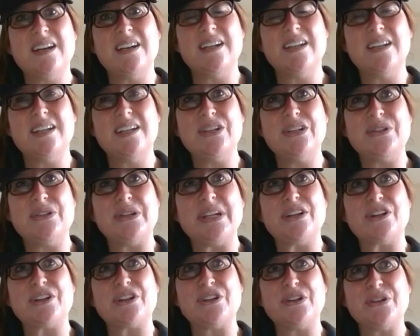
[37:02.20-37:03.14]
you know,
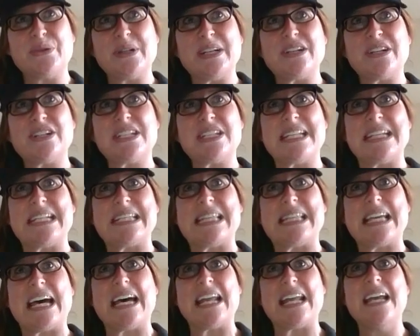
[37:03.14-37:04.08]
in our careers is
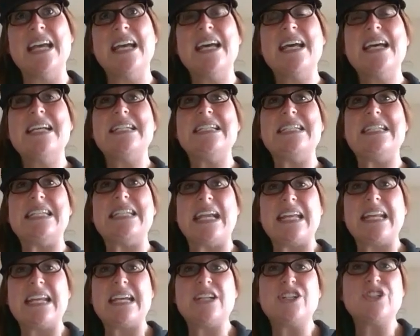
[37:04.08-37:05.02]
that
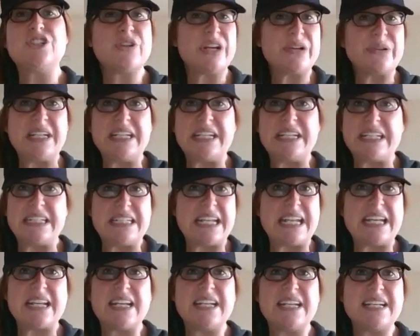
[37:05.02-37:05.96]
drowning in
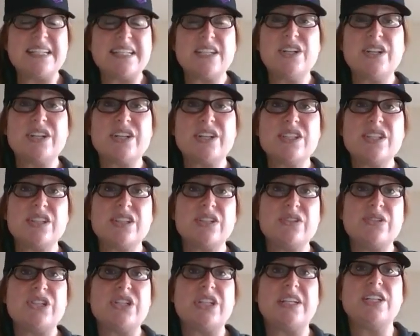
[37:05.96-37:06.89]
data is not a
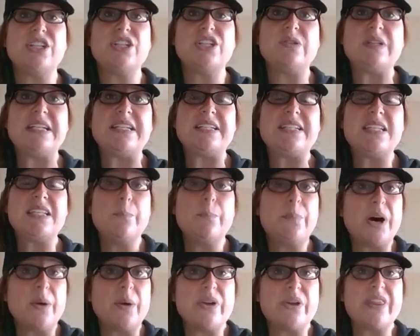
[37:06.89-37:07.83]
solution. You need to
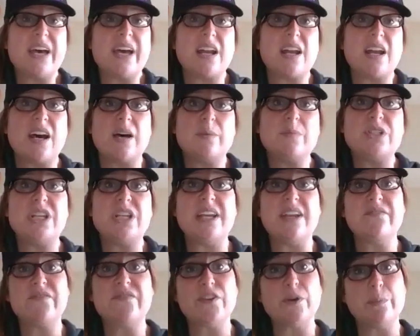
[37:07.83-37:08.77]
bubble that up to
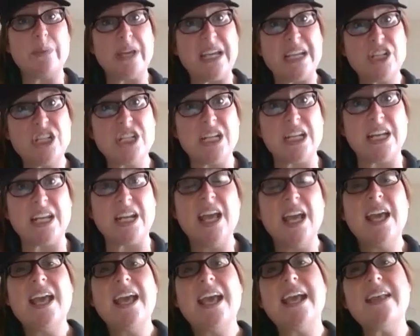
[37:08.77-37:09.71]
information,
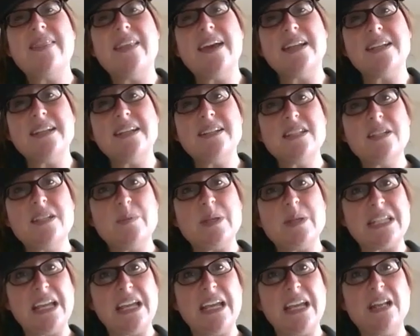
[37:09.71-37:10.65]
and that needs to
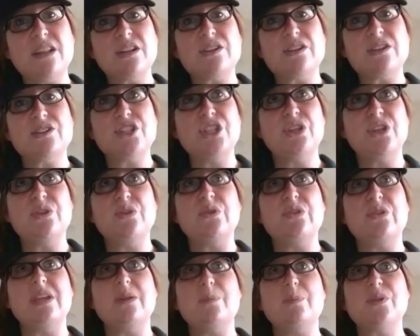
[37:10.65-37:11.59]
be tailored to
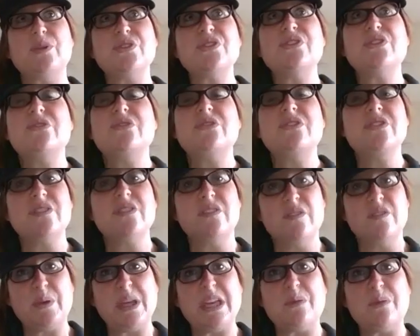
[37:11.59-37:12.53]
the personas of
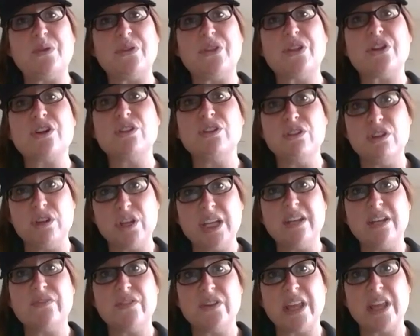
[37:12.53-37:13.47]
the people that are
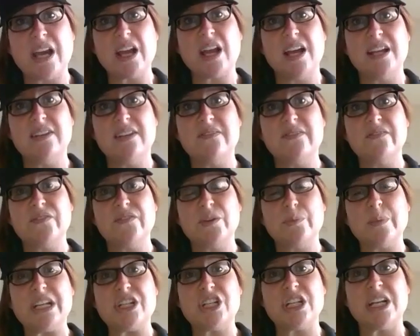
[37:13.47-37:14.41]
looking for that kind of
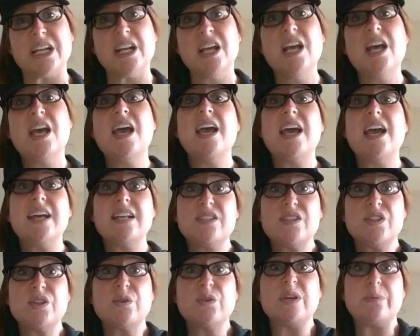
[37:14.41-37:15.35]
information. And
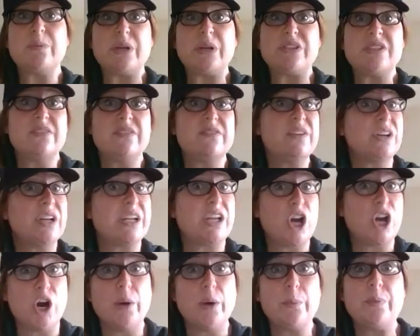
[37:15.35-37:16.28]
so we built a very
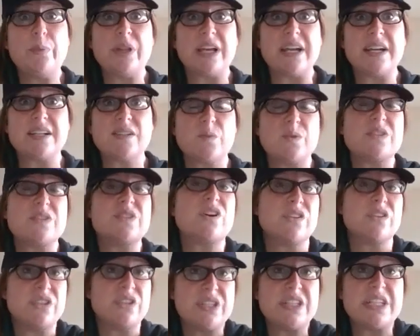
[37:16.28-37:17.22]
complex, what's
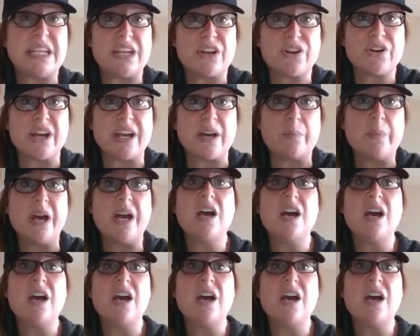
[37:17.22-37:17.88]
called CRM,